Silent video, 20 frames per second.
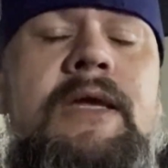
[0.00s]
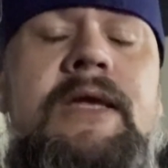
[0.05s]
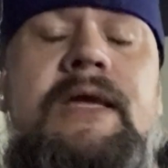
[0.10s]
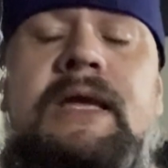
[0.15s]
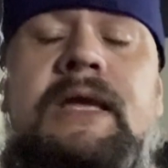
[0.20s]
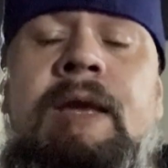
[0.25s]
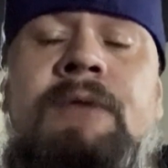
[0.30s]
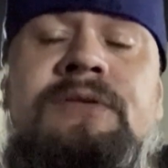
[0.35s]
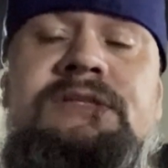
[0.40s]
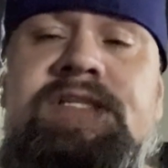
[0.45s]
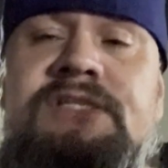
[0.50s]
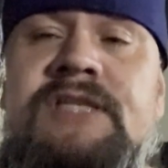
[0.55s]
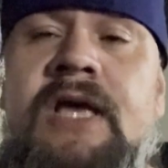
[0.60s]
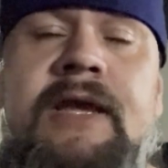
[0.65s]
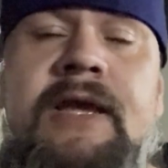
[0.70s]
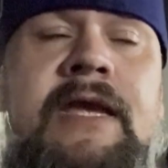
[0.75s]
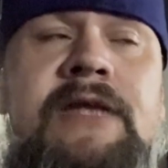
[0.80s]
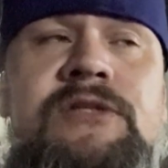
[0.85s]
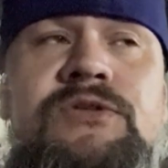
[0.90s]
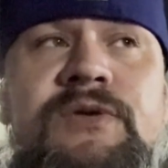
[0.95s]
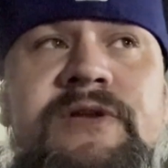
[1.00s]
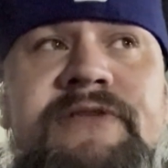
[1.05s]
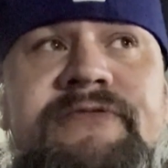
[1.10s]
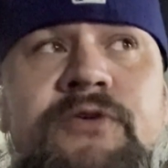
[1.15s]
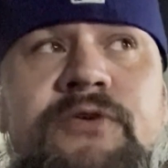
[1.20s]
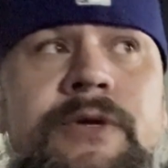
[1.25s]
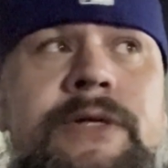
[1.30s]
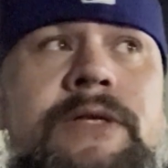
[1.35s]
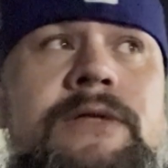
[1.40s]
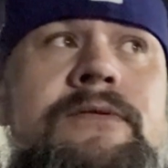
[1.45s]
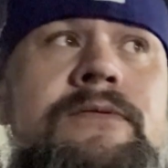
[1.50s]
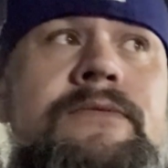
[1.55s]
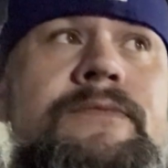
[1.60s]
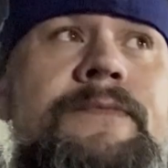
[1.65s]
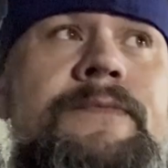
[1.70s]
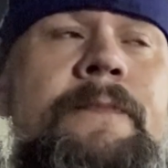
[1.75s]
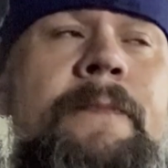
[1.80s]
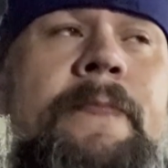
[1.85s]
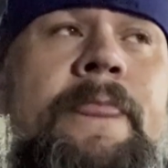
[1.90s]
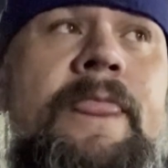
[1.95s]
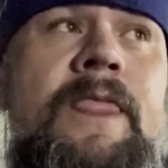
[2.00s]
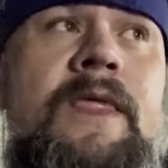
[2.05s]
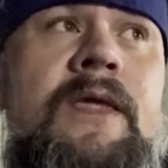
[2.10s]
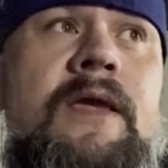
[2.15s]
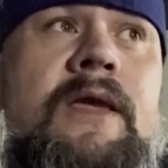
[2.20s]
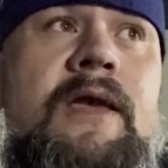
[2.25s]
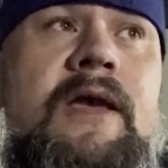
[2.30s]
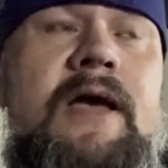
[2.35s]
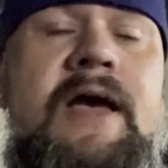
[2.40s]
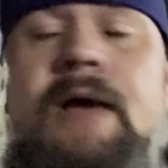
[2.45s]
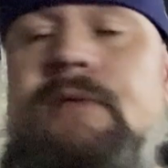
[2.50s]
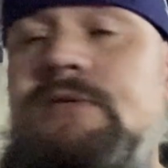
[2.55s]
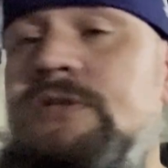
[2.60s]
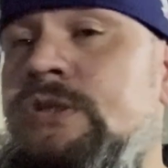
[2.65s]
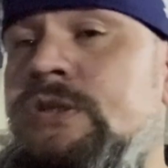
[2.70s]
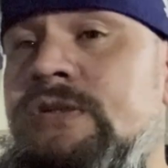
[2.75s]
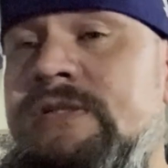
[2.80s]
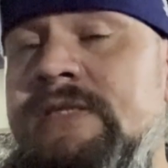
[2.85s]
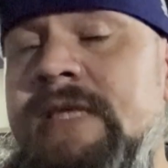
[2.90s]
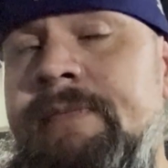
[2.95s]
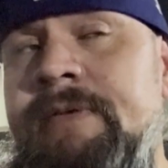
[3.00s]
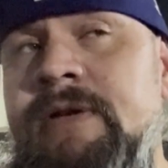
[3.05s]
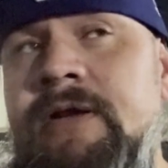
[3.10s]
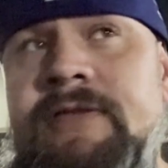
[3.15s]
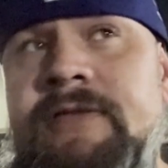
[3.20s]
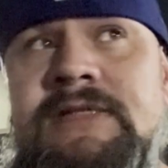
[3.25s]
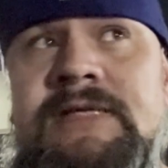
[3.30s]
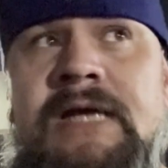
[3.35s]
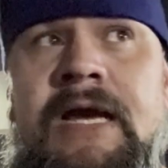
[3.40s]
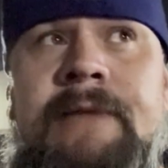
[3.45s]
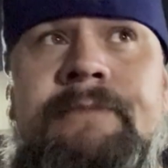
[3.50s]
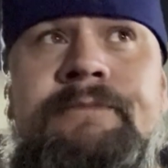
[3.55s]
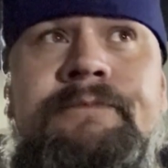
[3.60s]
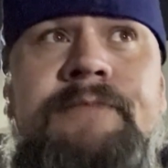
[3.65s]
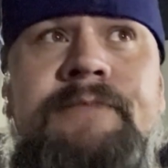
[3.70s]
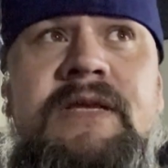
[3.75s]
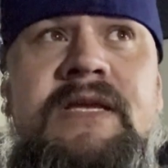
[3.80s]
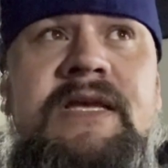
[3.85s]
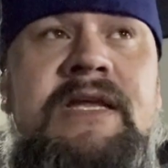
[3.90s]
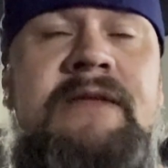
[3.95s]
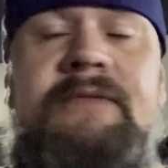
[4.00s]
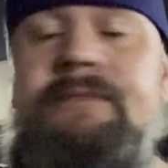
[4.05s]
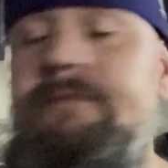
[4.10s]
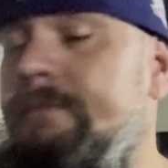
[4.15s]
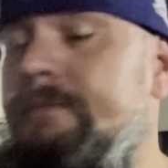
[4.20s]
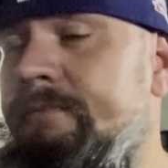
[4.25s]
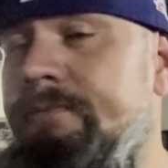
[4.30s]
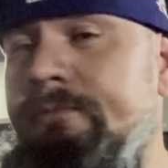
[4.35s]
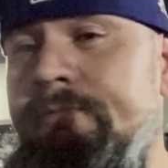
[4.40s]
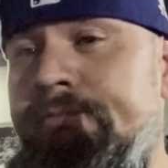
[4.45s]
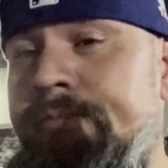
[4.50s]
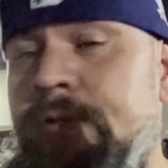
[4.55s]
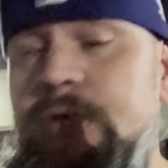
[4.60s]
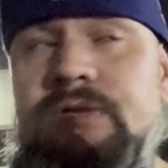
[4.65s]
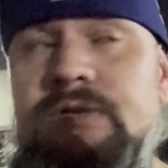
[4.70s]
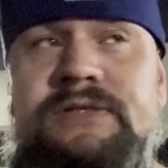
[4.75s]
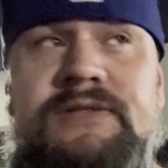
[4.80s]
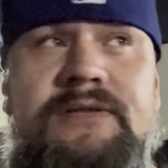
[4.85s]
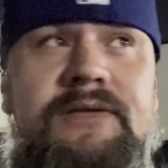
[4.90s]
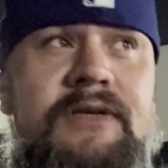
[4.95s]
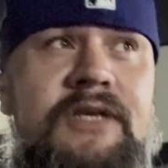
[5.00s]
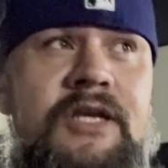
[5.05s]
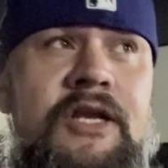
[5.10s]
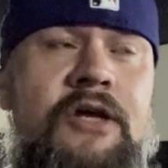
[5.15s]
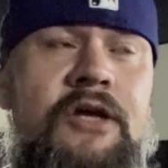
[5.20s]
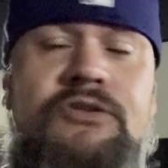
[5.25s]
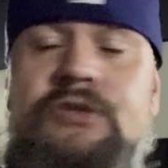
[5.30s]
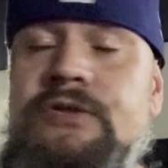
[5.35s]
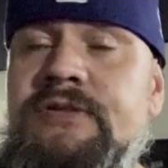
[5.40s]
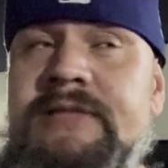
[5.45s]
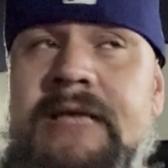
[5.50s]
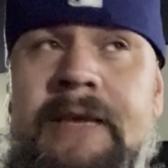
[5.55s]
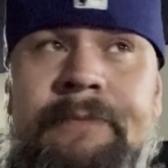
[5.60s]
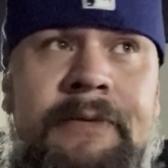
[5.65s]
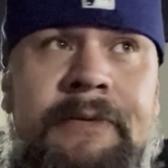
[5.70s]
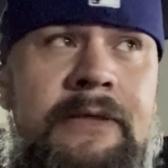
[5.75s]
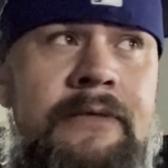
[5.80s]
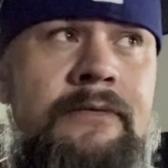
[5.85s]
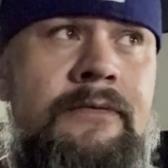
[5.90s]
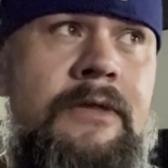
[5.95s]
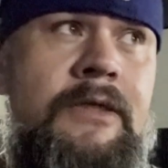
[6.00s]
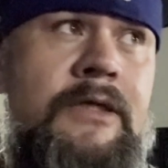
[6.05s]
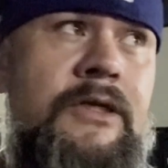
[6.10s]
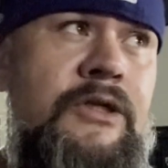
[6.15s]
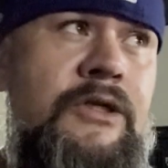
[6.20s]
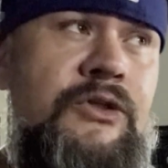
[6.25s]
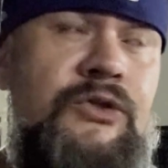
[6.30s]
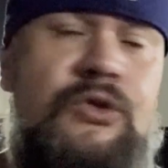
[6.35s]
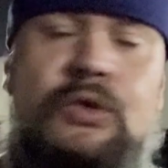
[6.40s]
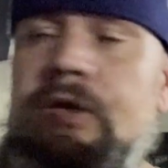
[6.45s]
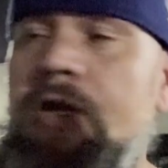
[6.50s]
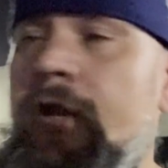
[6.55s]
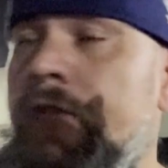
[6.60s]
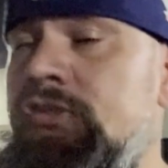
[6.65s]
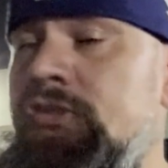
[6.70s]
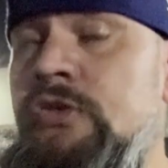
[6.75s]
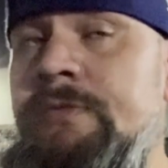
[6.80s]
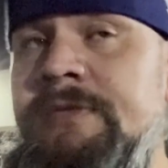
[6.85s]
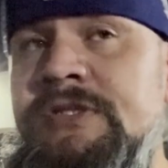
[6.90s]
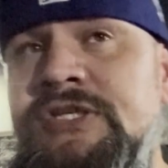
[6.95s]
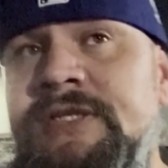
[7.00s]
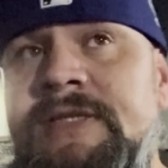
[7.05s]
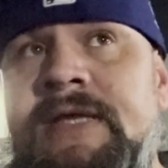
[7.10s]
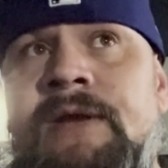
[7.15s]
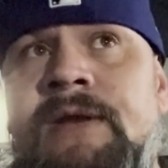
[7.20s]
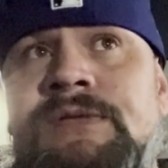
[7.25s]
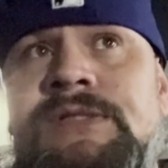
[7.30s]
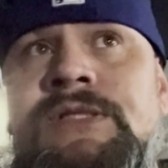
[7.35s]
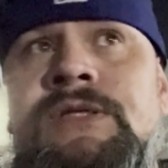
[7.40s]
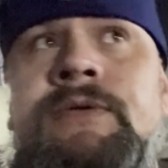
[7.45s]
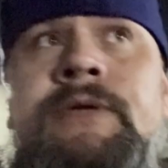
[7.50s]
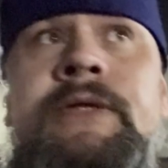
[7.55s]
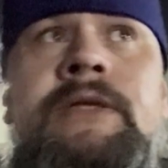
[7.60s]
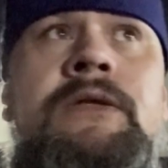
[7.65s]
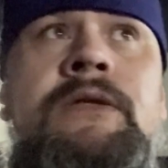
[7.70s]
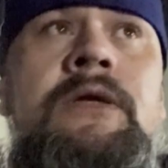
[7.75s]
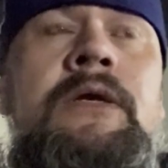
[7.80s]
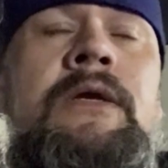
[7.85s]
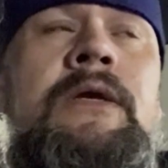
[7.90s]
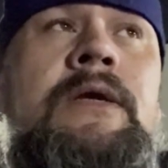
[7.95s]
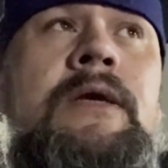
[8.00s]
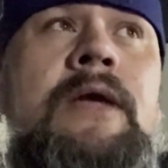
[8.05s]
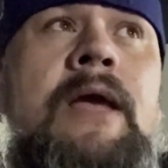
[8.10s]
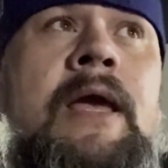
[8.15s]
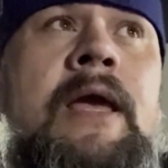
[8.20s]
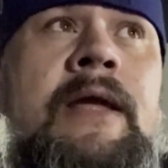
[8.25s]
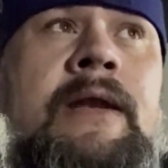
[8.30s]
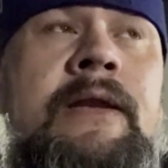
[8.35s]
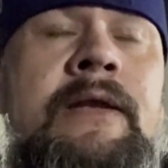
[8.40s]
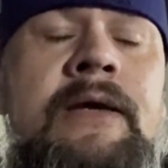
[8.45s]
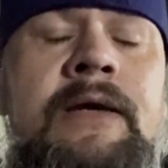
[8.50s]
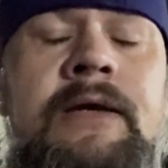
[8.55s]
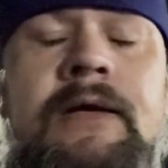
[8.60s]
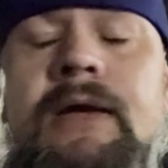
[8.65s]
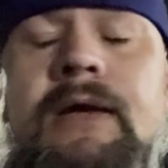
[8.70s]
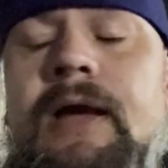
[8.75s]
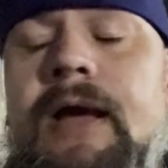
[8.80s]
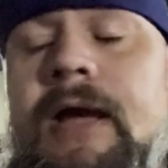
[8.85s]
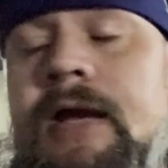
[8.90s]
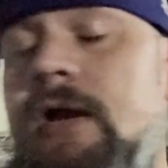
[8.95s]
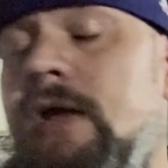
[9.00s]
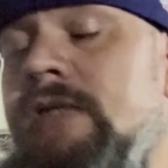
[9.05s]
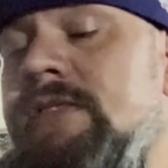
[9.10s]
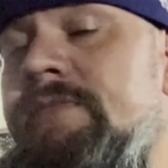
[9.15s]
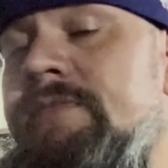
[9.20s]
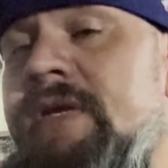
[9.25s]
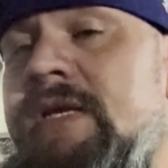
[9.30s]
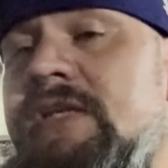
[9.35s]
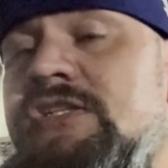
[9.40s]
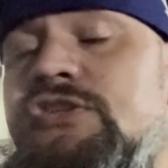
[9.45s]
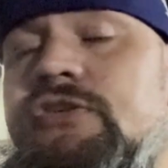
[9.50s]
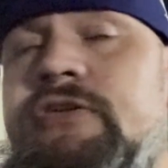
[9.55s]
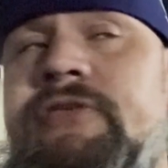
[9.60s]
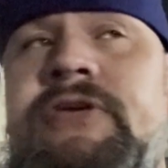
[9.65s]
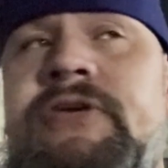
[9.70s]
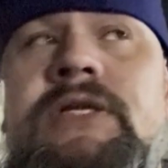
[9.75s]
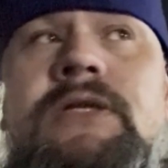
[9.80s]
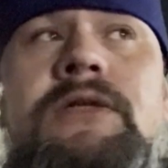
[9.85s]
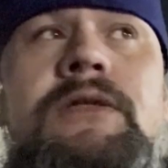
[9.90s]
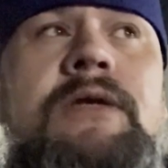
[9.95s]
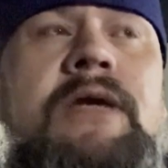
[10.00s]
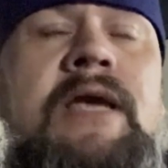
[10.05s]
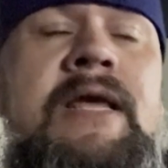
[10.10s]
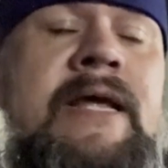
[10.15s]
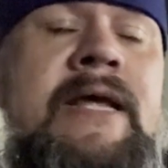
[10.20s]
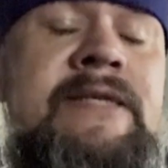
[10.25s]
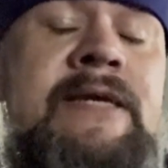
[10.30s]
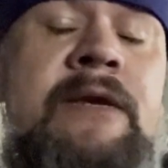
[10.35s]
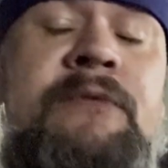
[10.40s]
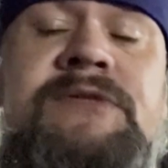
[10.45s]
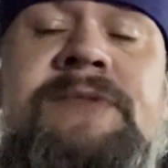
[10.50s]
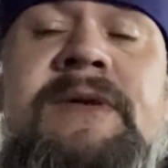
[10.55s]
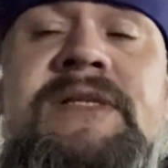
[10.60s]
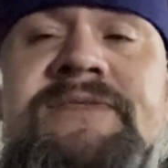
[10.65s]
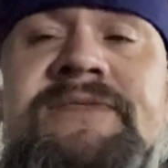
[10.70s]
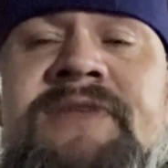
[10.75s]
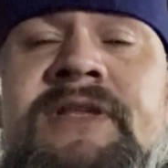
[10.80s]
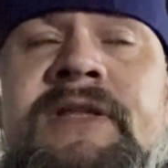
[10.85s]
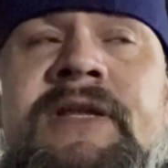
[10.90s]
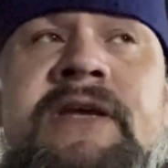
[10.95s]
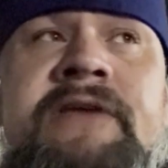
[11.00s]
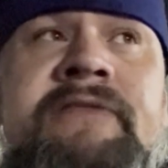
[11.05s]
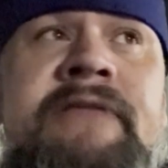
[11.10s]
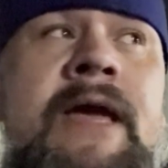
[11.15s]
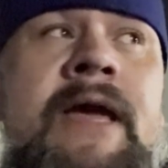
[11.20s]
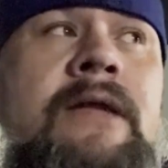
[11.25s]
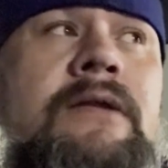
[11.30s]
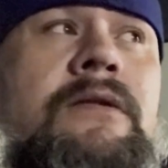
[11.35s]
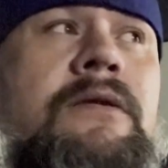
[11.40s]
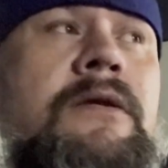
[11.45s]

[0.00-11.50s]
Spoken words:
It was a stock K24. I was two-stepping all the time, hitting boost, you know, two-stepping, doing all the stupid shit that I was doing. And I caused a big issue of it. And I take responsibility of that.